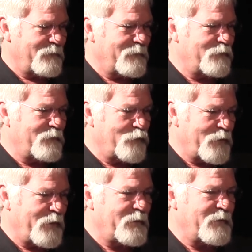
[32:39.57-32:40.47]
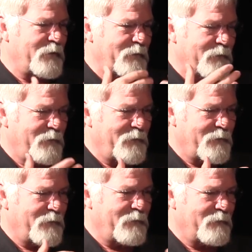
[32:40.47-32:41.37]
the, the planting
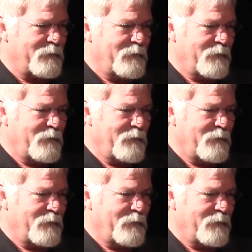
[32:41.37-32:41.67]
and, uh,